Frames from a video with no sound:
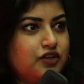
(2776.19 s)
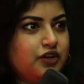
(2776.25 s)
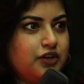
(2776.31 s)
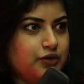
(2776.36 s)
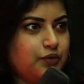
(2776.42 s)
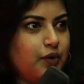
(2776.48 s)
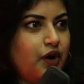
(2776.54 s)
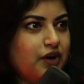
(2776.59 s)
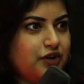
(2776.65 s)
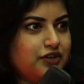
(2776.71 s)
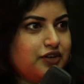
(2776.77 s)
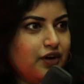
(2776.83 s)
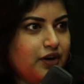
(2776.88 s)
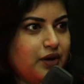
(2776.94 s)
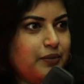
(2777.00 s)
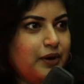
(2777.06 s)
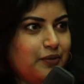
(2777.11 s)
do you want to
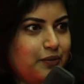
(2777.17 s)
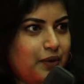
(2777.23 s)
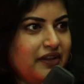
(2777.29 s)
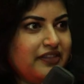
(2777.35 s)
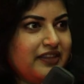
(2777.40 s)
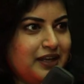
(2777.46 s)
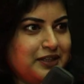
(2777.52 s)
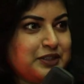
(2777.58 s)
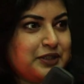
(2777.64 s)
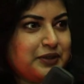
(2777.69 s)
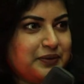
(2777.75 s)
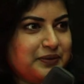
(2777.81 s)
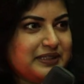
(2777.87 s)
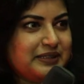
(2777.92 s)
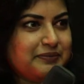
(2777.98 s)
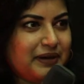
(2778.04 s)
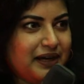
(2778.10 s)
talk about what that show
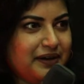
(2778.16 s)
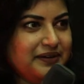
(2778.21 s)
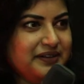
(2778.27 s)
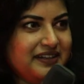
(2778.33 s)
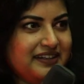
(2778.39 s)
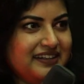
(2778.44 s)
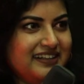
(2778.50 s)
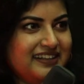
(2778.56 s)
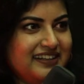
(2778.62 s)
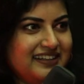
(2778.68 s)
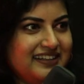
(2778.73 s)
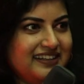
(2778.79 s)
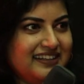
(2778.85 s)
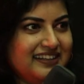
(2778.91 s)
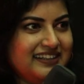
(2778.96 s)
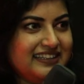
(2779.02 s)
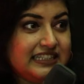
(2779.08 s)
was about? Yeah,
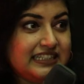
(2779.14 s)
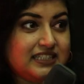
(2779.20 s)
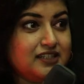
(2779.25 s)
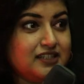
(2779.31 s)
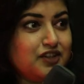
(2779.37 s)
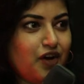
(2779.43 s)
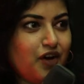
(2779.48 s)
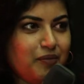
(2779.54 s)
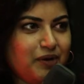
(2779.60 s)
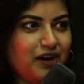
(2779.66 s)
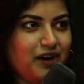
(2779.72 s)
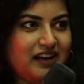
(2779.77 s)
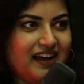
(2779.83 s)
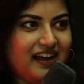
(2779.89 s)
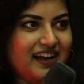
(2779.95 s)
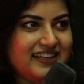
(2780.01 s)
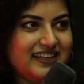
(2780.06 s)
we can. This is your about,
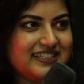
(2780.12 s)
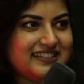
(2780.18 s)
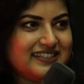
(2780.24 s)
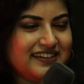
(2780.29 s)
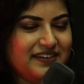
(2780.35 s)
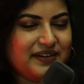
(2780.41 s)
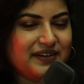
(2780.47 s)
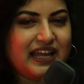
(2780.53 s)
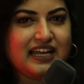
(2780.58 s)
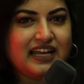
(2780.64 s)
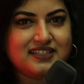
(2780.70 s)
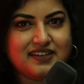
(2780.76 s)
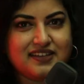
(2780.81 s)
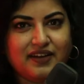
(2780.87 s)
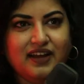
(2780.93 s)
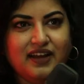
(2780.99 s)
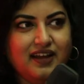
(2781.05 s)
podcast. That's fine. Okay, so
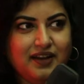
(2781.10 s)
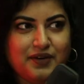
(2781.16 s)
yeah.